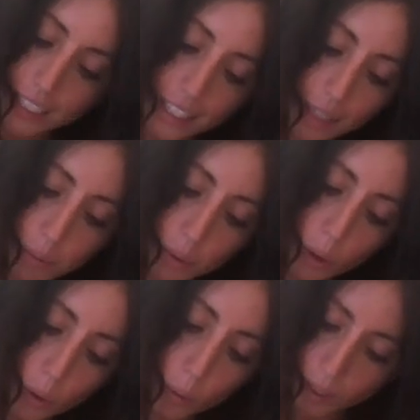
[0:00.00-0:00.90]
it will
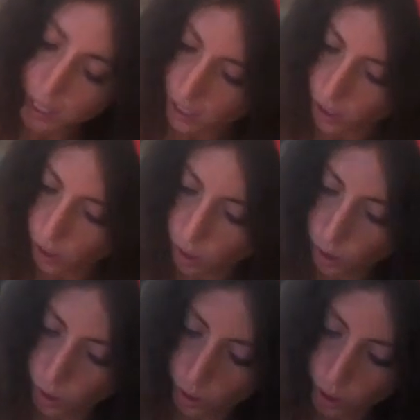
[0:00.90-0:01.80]
always
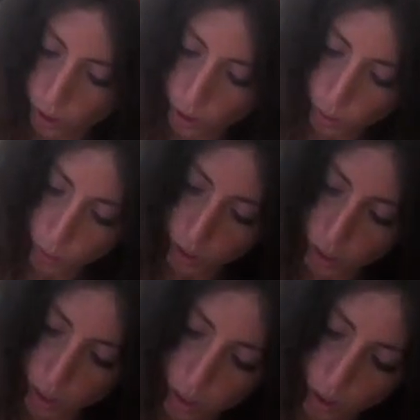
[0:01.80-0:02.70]
know what to
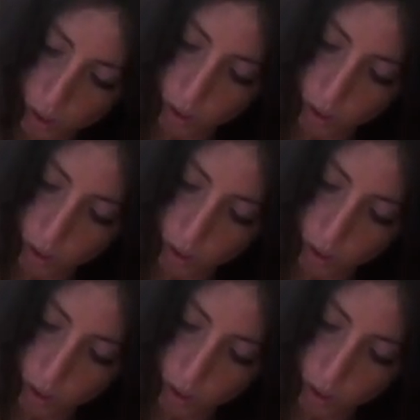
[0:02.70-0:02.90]
do,